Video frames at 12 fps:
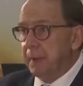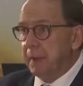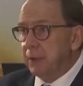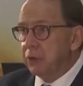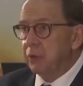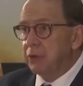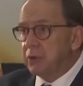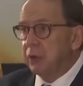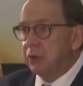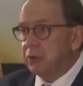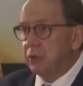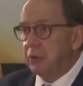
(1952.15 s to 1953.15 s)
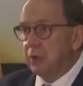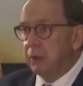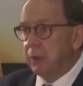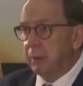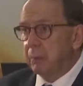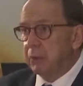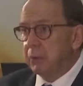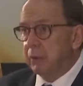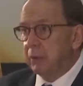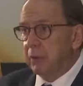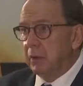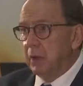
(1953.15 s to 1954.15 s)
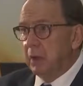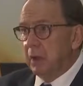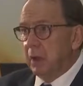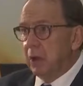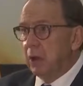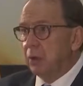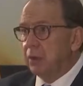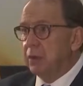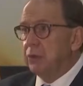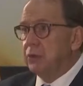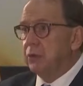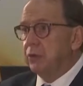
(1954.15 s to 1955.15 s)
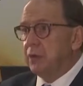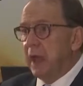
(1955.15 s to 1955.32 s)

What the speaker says: Is it just corruption? Are these just